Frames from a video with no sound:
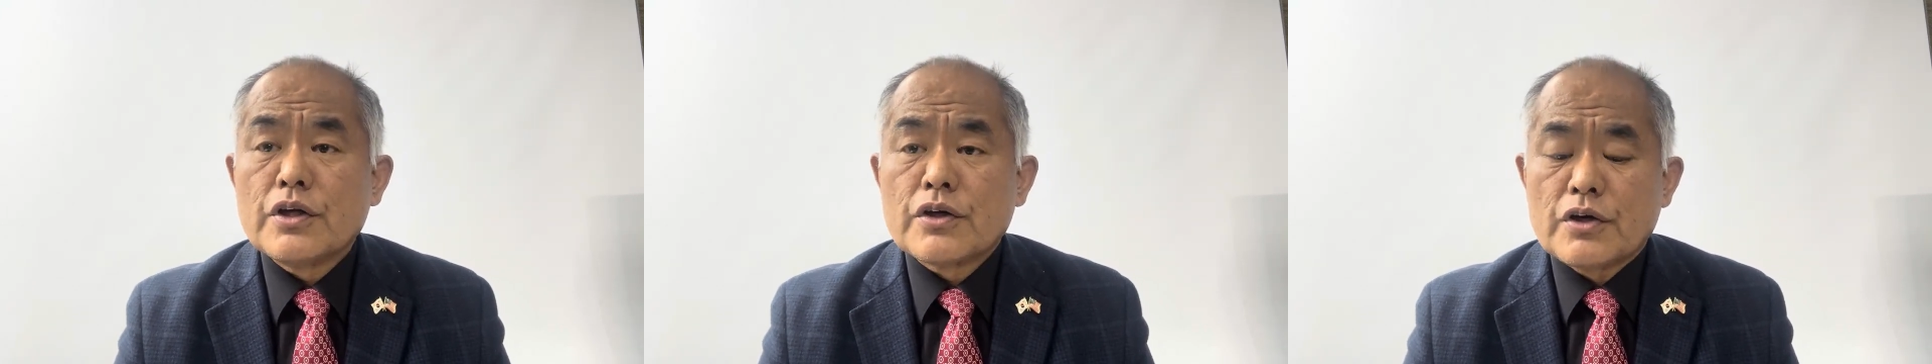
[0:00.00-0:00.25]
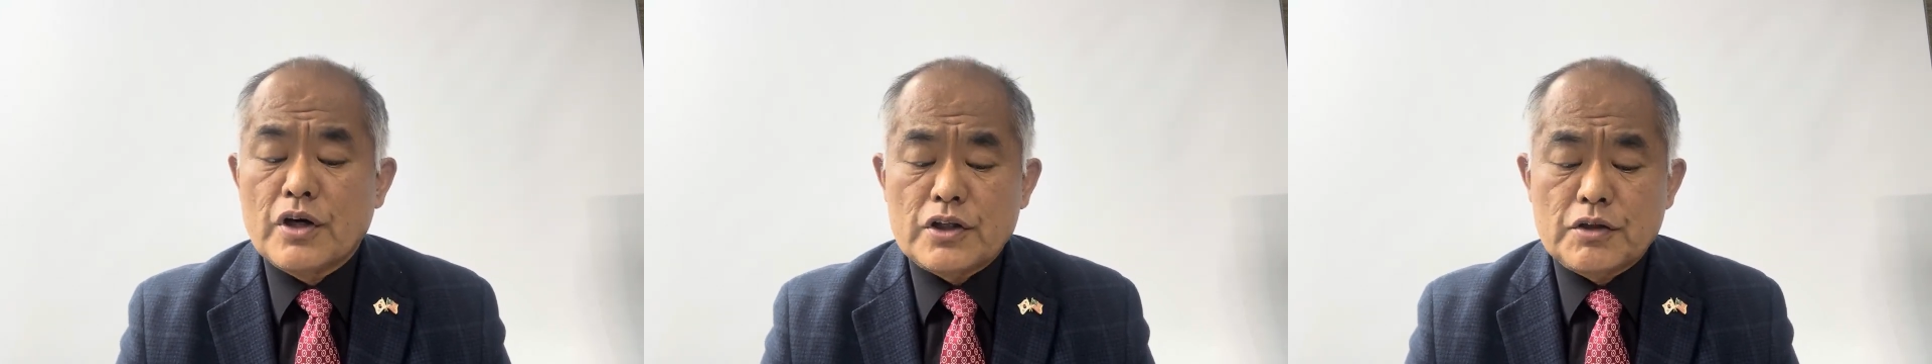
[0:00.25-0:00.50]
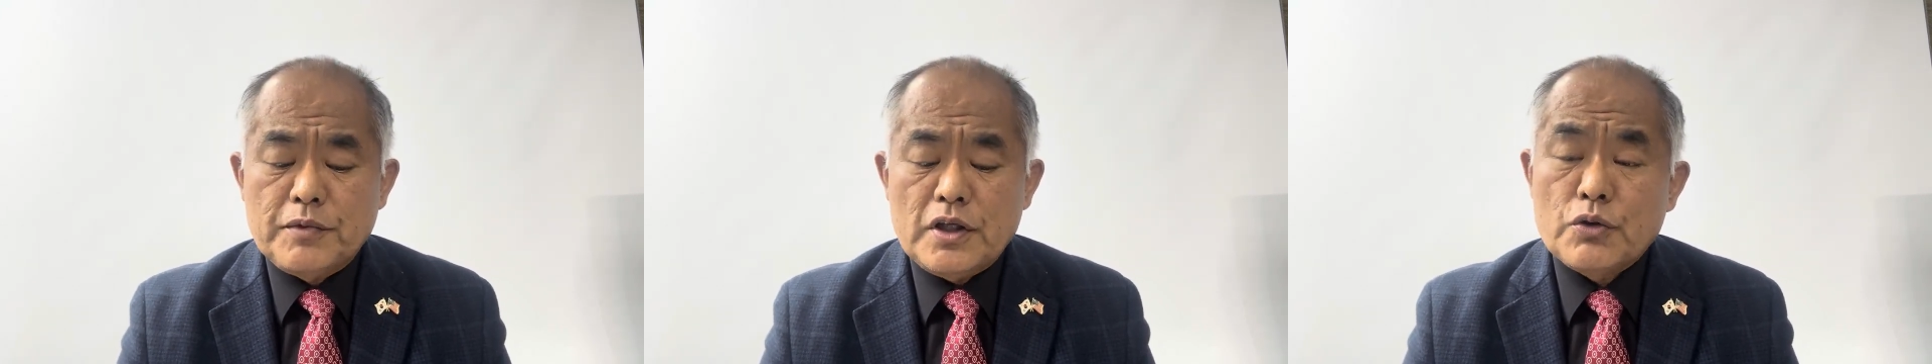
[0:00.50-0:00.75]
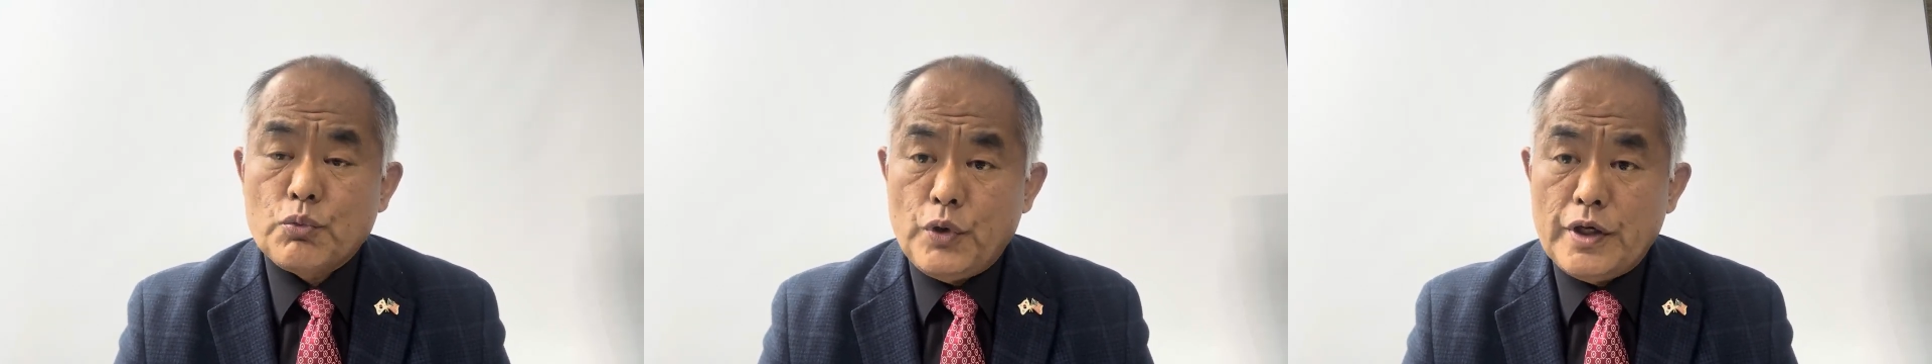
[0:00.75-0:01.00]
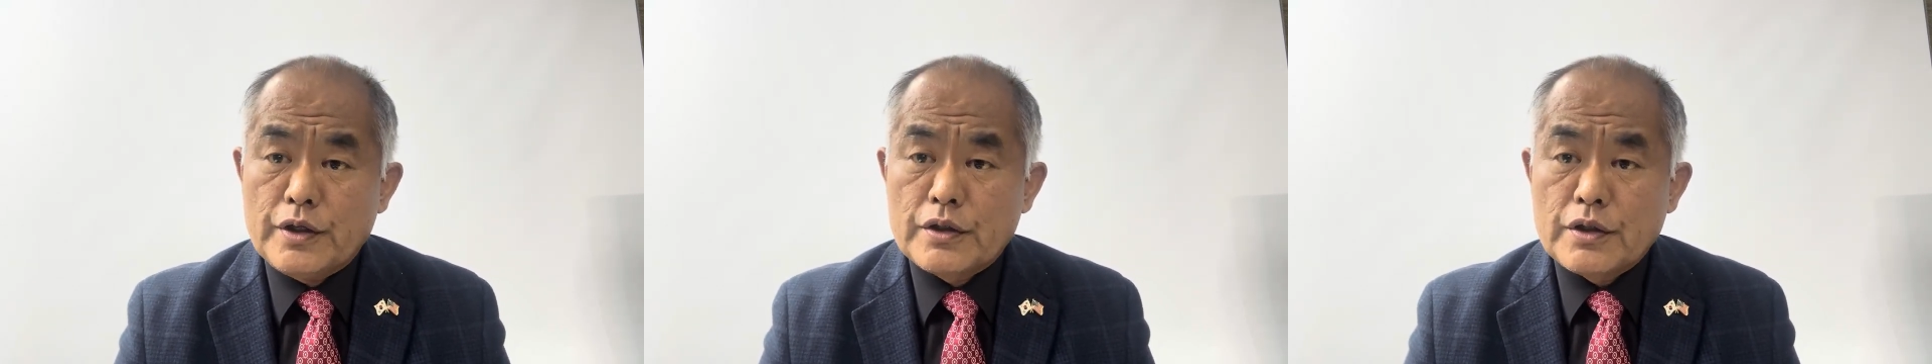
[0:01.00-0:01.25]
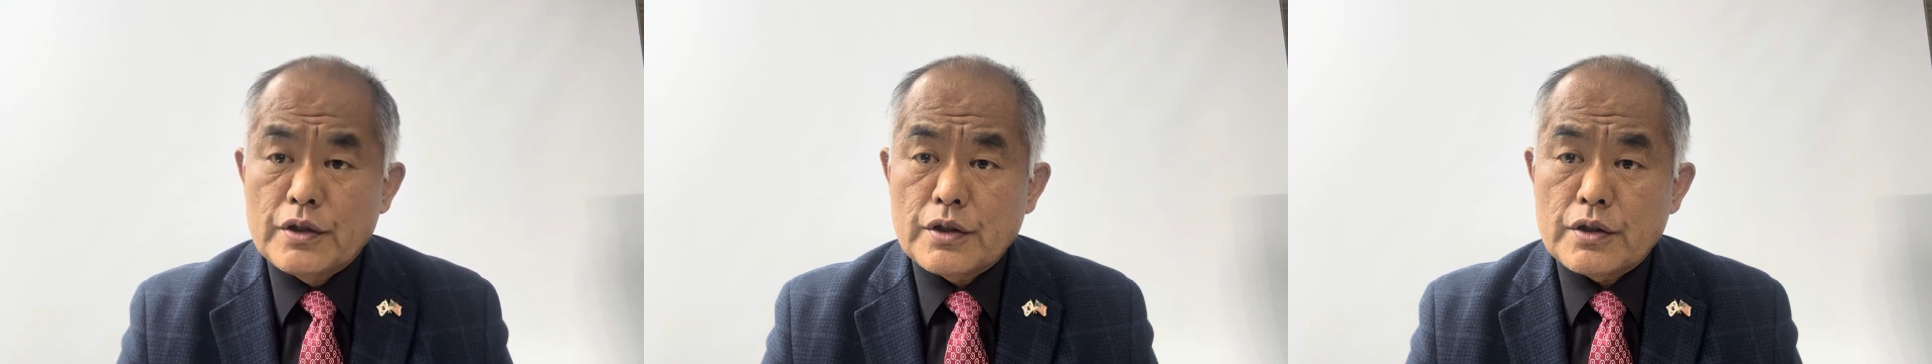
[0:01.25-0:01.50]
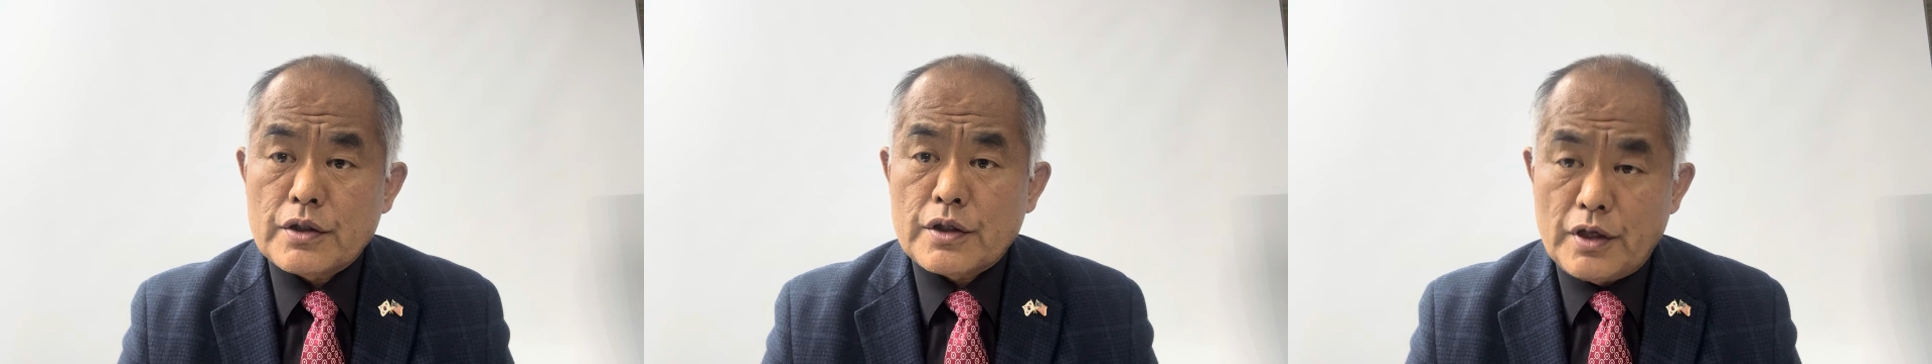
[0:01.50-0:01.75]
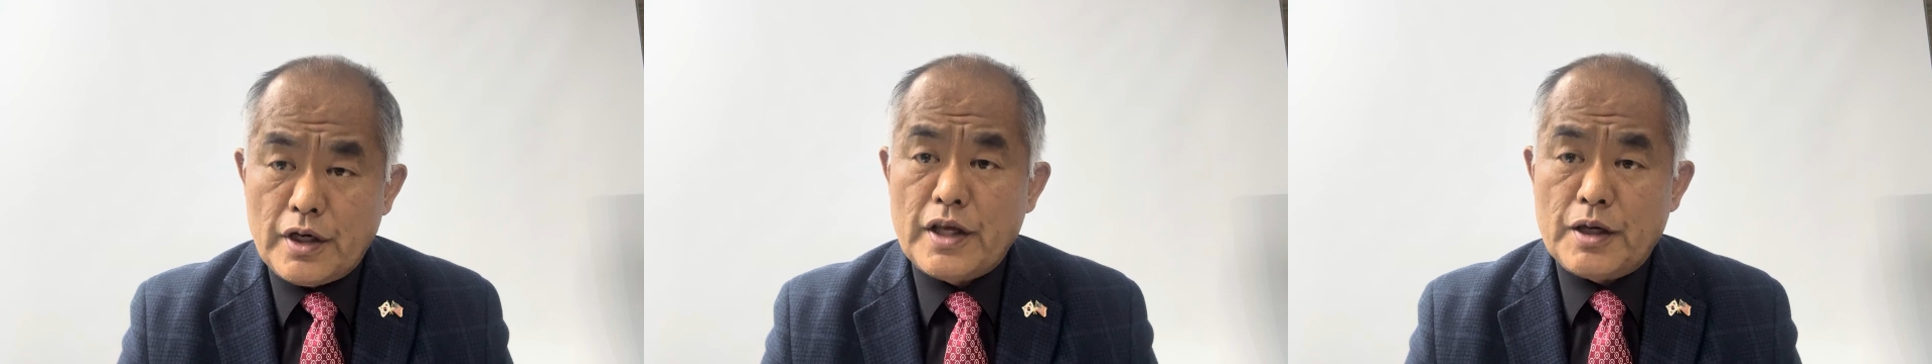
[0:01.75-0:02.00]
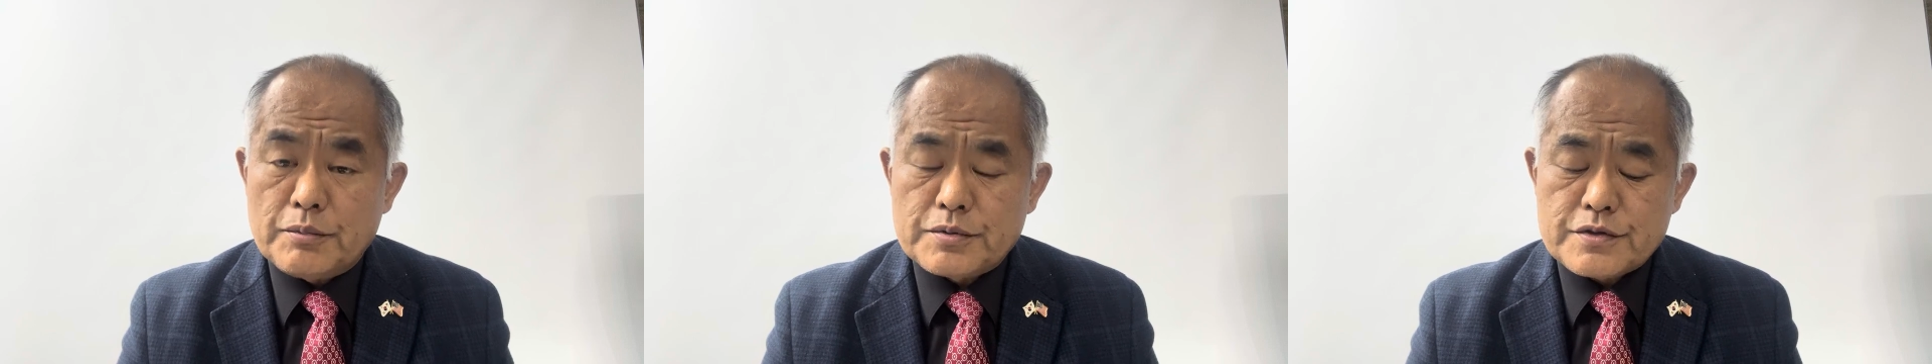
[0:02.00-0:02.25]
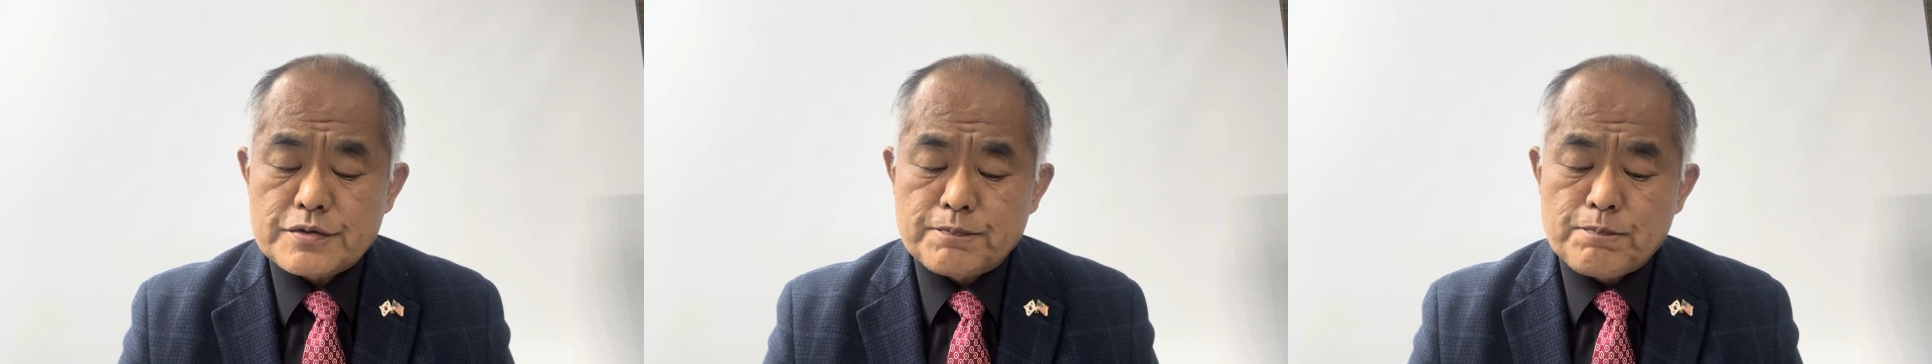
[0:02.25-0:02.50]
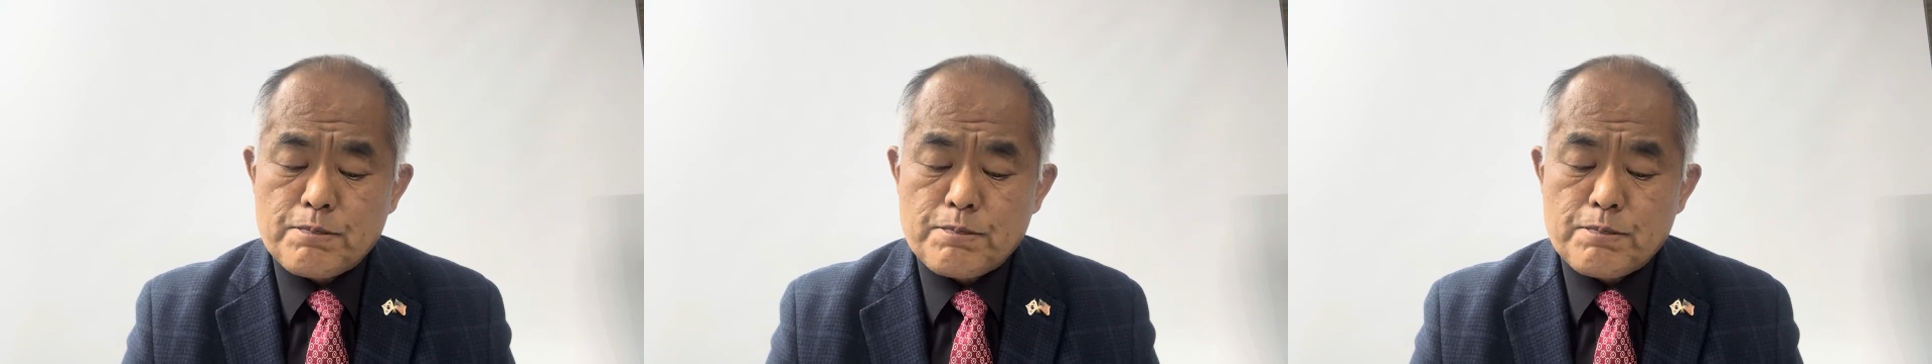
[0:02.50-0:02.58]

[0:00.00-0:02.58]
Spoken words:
economy will collapse.